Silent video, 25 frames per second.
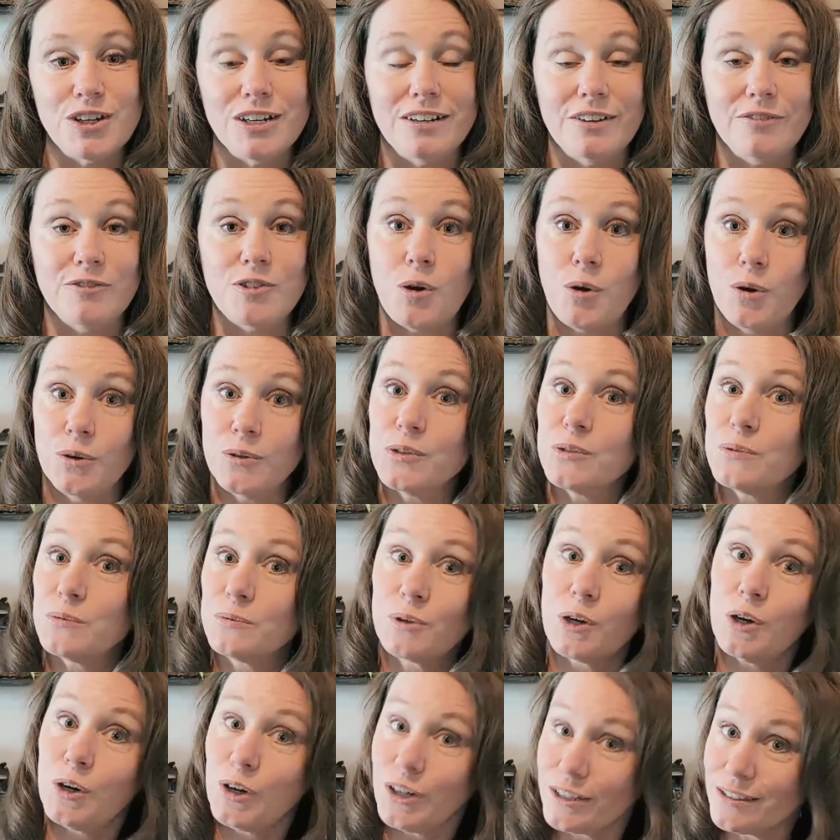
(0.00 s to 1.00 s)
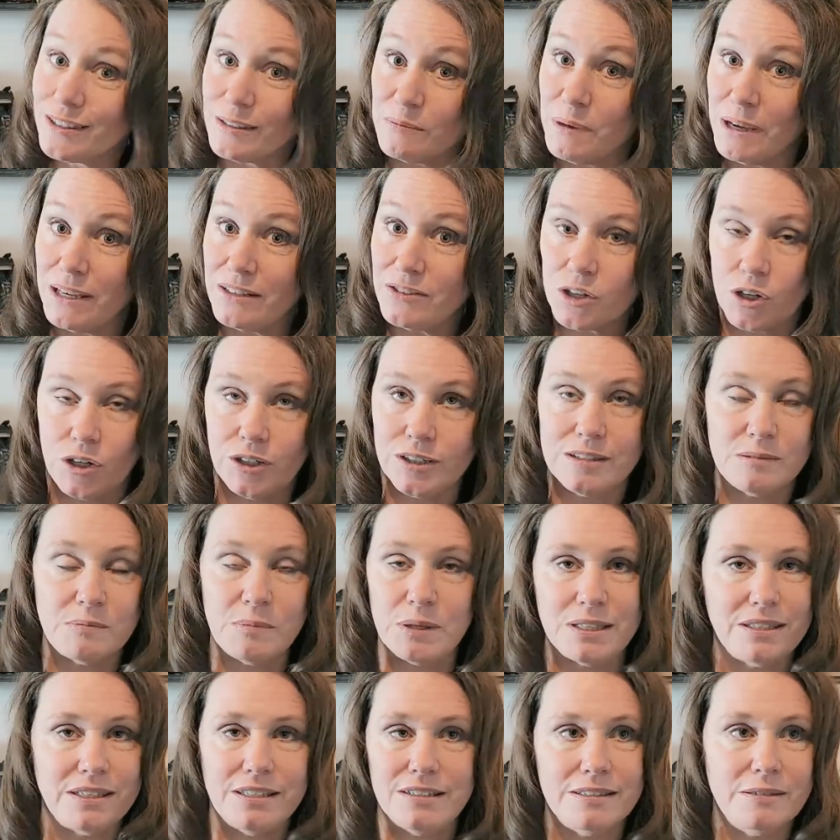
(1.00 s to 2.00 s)
And of course,
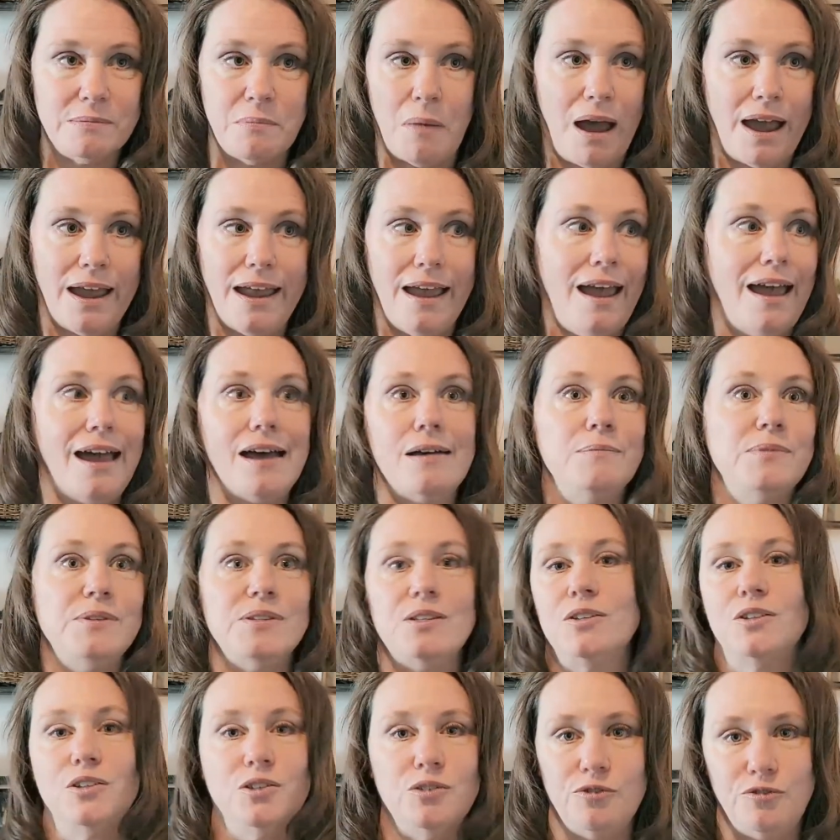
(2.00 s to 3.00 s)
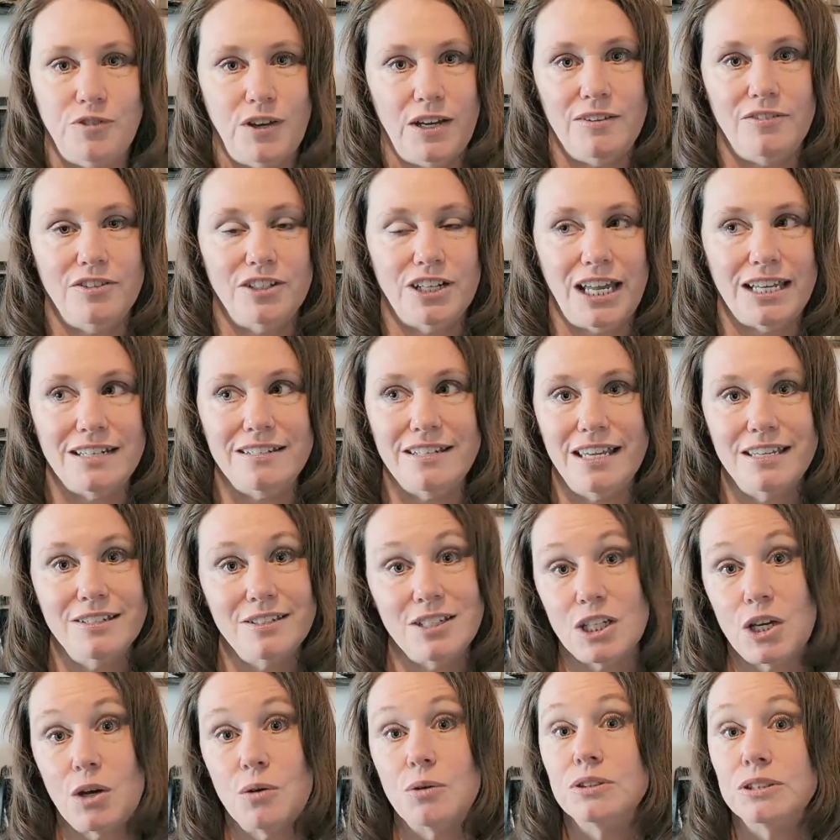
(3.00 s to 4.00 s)
Christmas is my absolute favorite. I tend
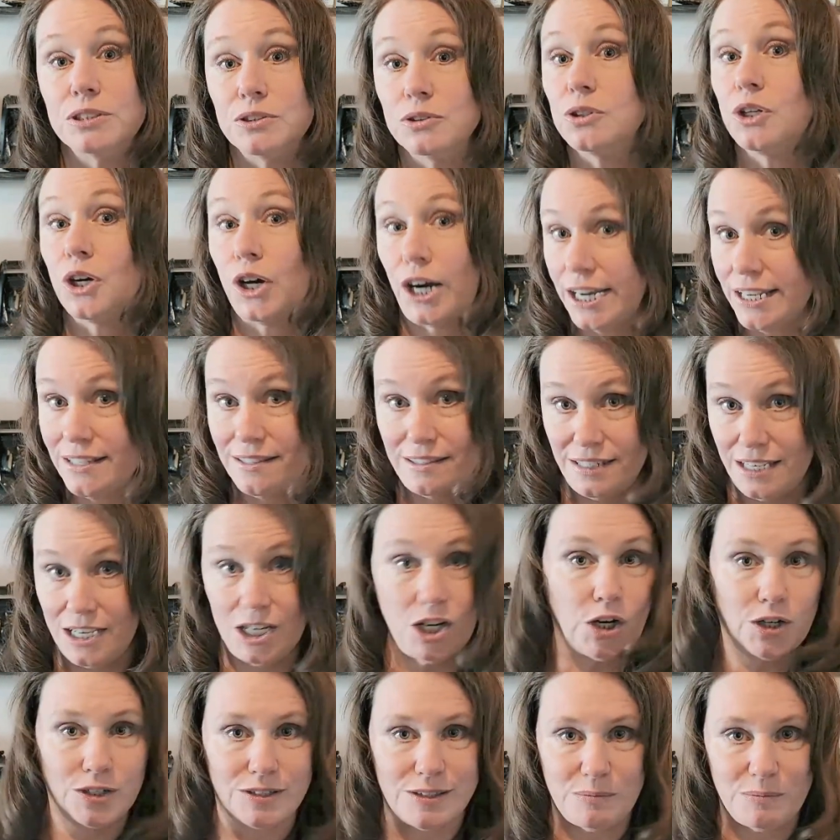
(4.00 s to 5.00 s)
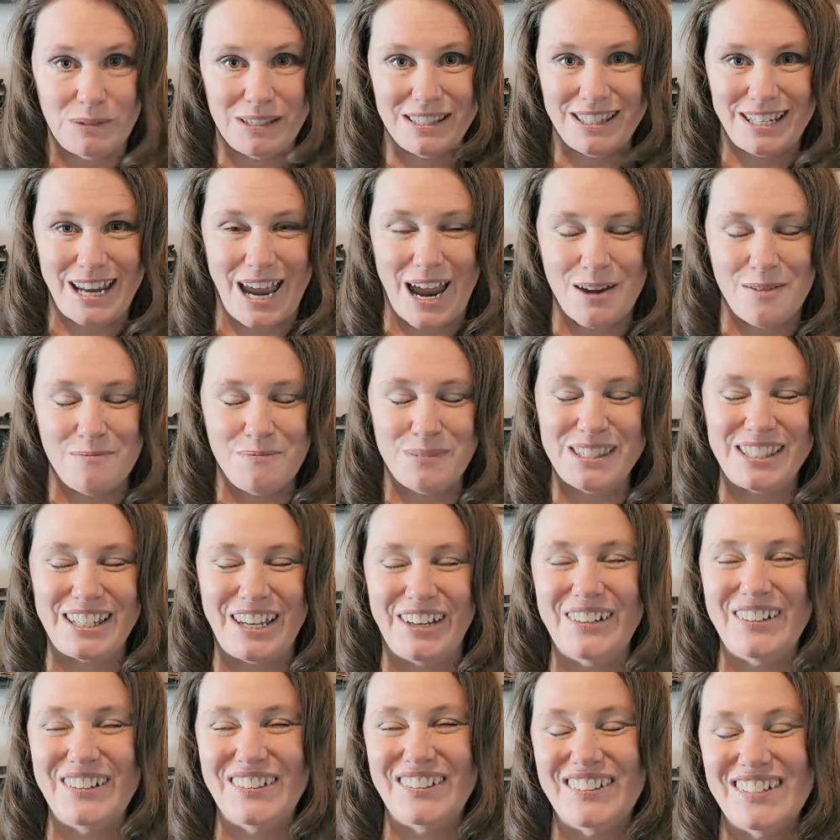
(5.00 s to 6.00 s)
to go a little crazy at Christmas time,
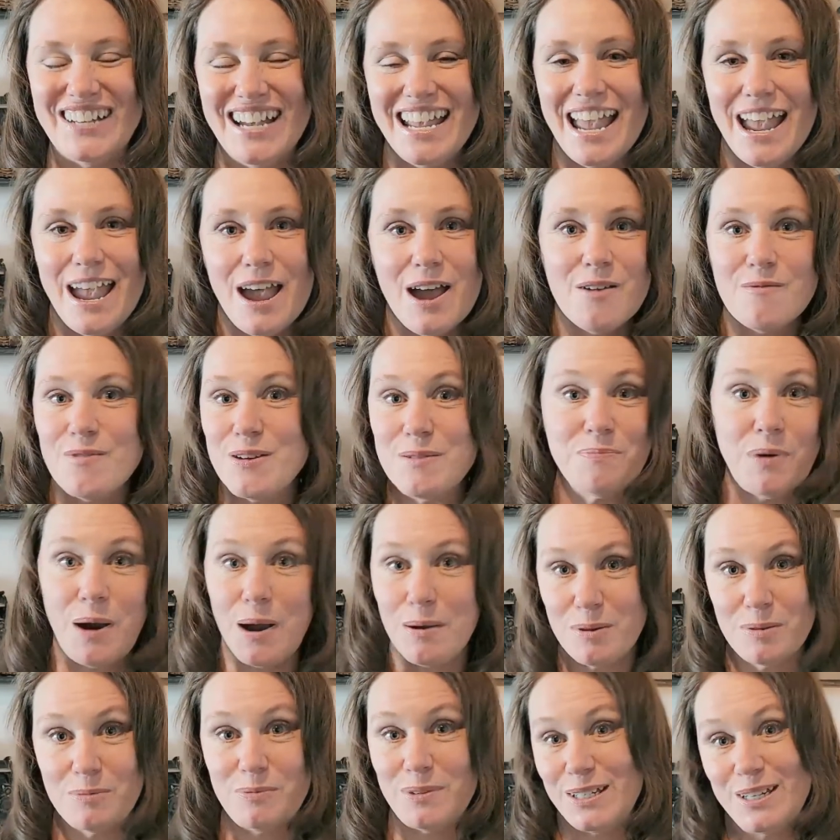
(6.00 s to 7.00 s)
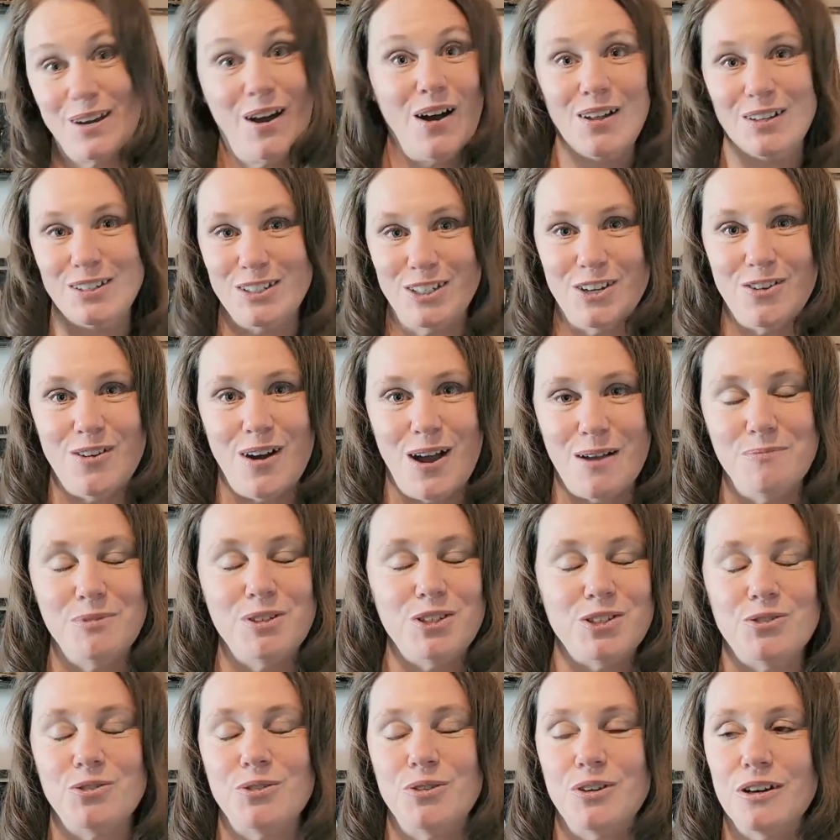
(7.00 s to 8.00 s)
so we probably all do, I'm
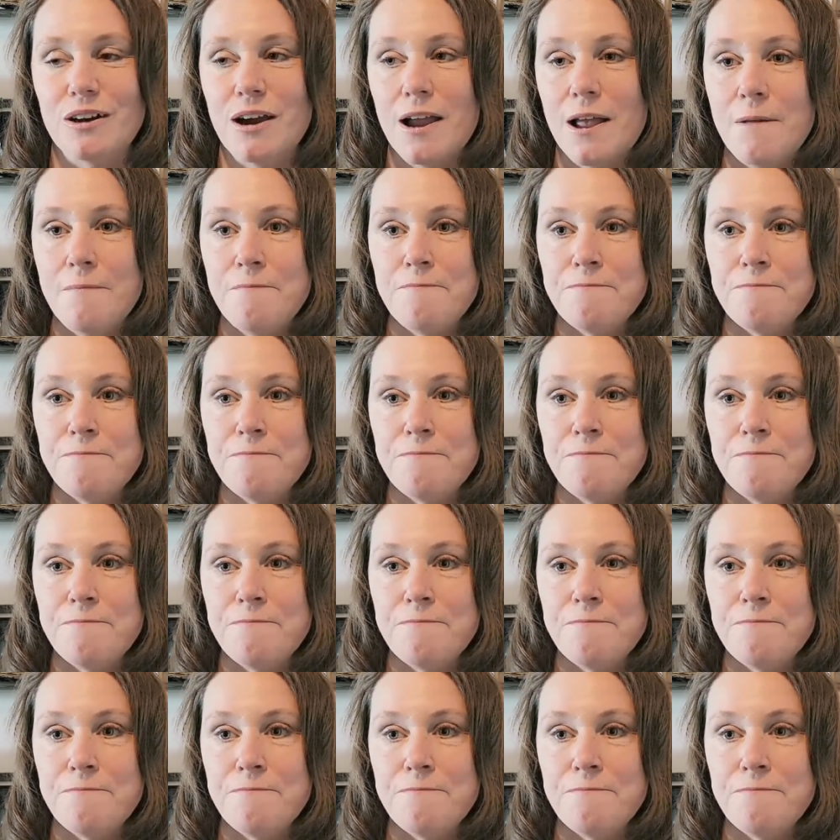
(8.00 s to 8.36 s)
sure.